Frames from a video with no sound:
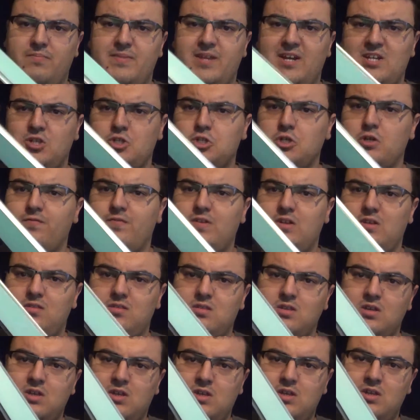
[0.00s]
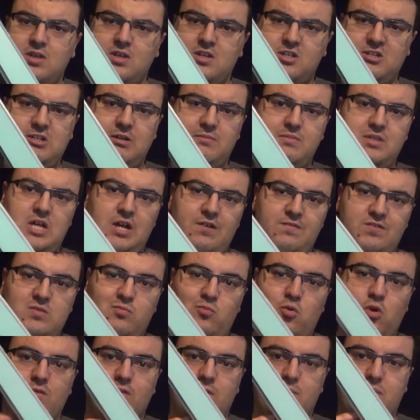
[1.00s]
I'm not sure if it comes off as
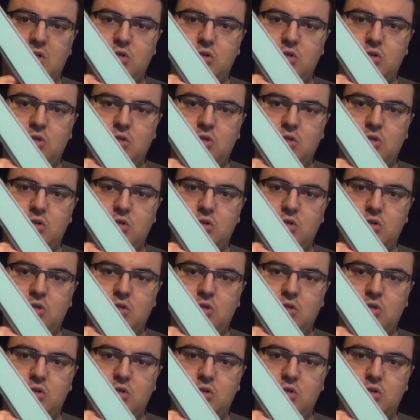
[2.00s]
more of a